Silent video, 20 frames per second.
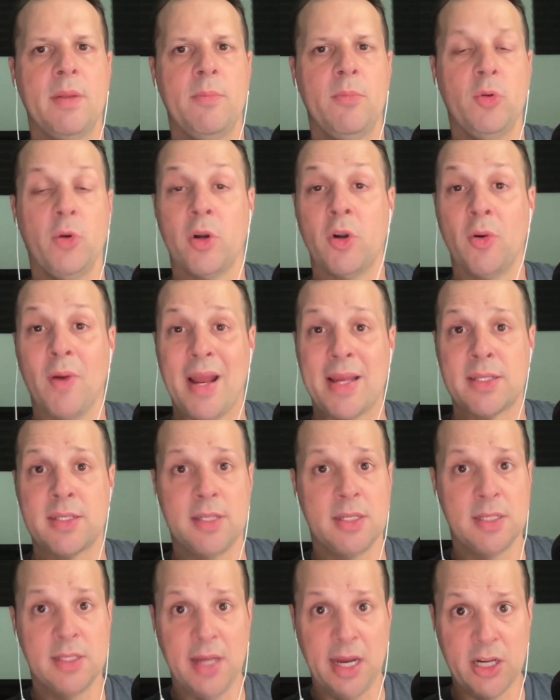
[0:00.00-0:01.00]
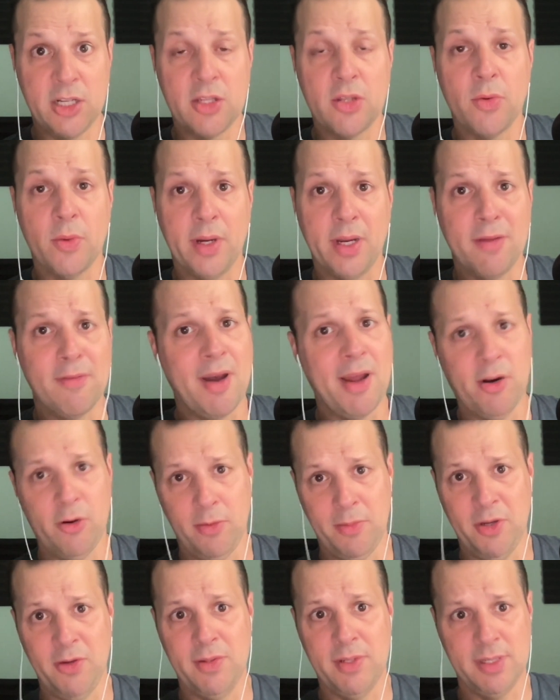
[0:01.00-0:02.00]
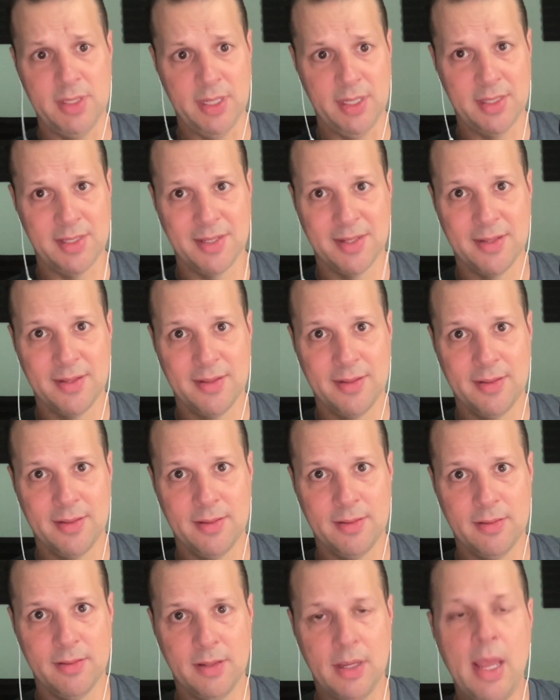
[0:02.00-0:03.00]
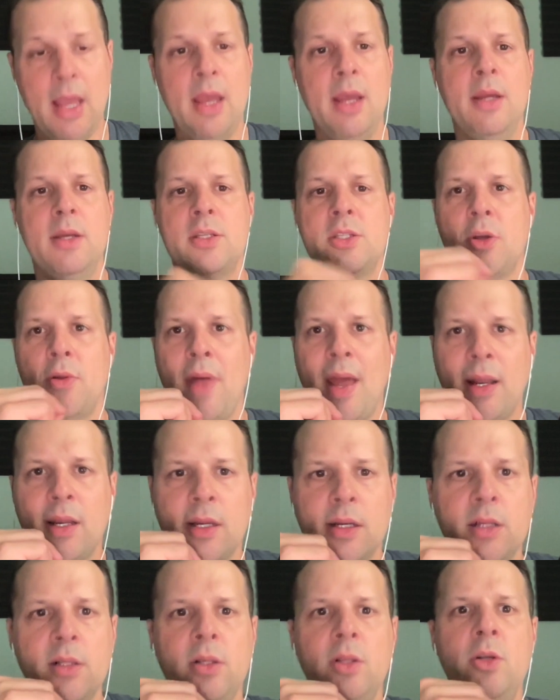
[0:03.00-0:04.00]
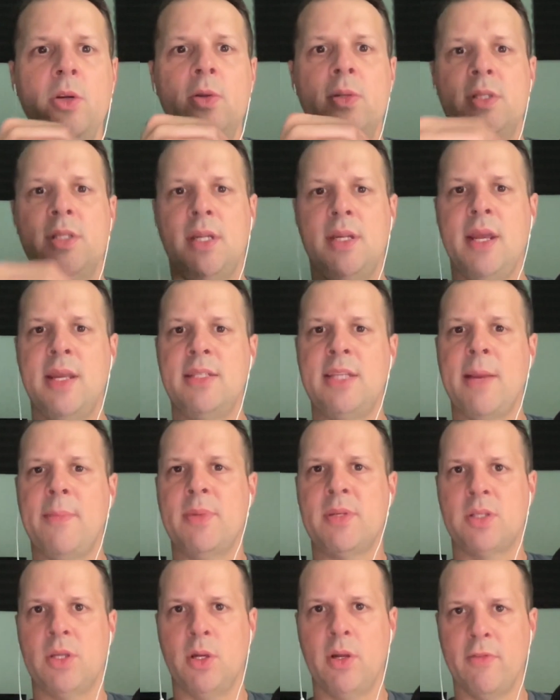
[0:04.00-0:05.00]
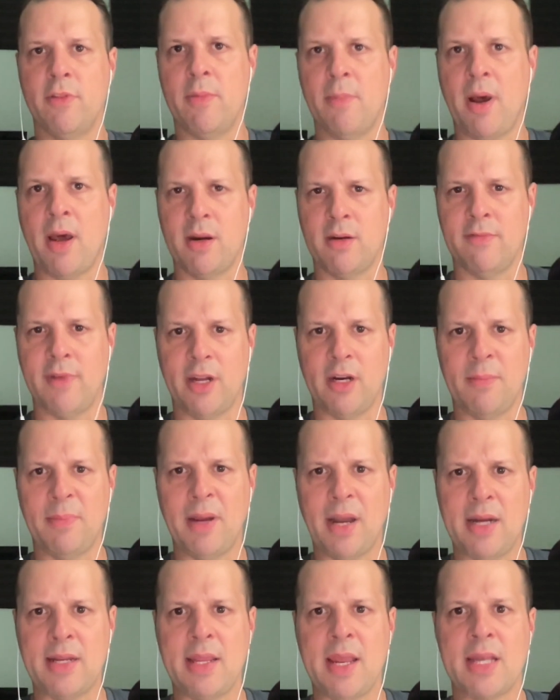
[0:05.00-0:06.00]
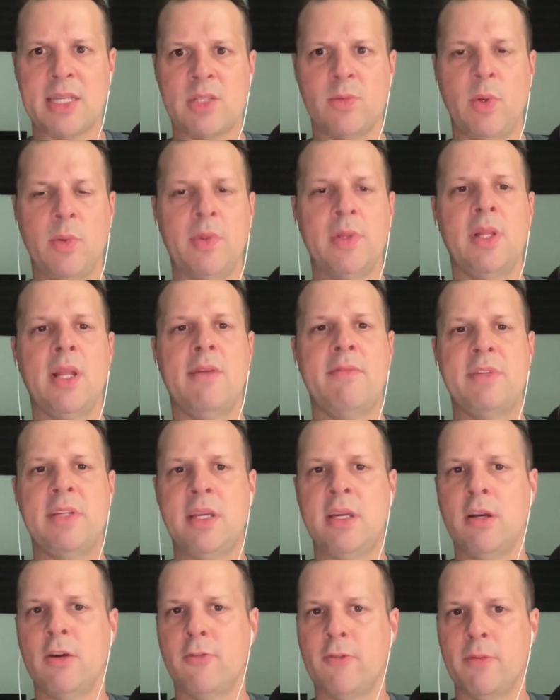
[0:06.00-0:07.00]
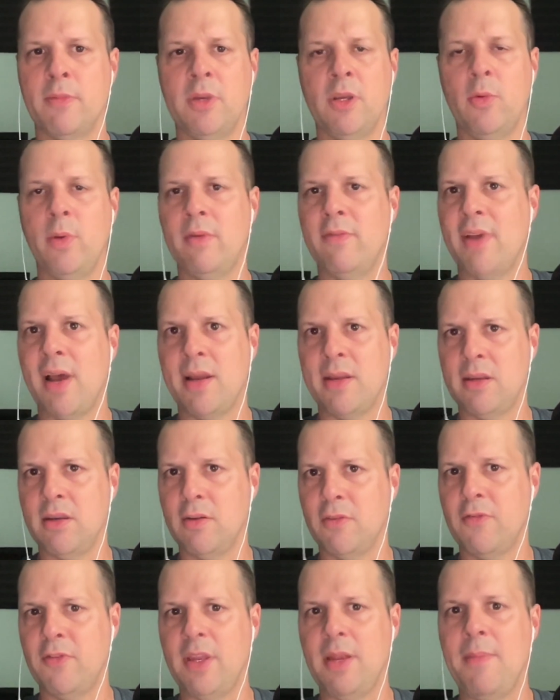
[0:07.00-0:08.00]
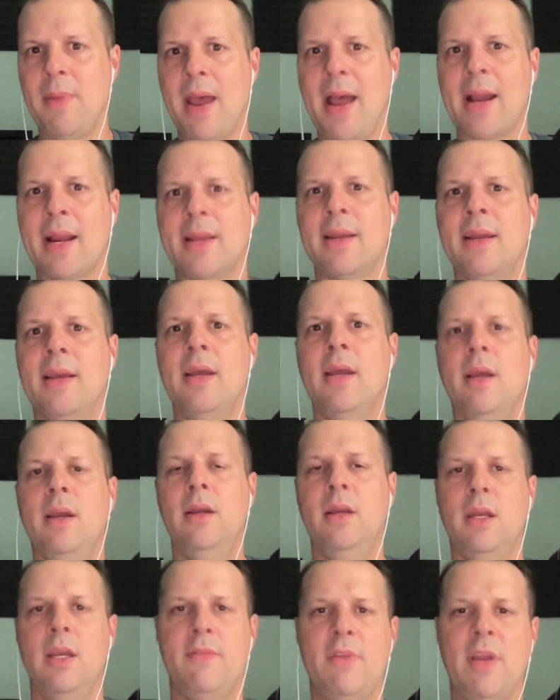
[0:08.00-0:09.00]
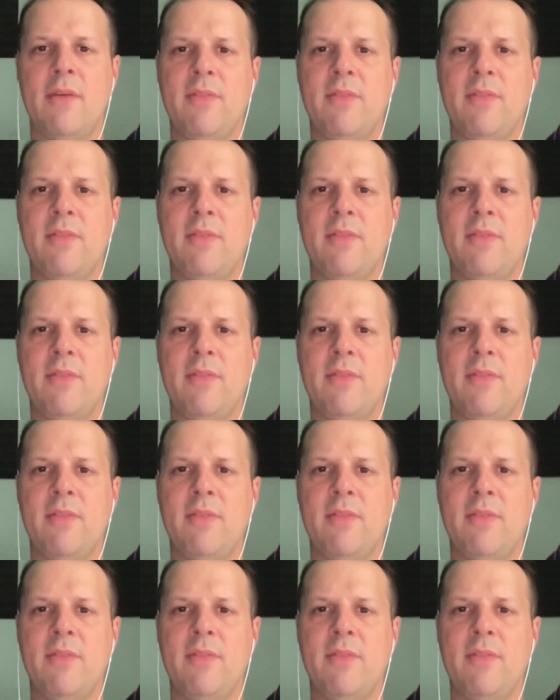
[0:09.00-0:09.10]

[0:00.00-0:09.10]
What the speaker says: progress to stage 3 of autoimmune disease. So that concludes today's episode of the Modern Vital Podcast. We would love to hear from you. We value your feedback. If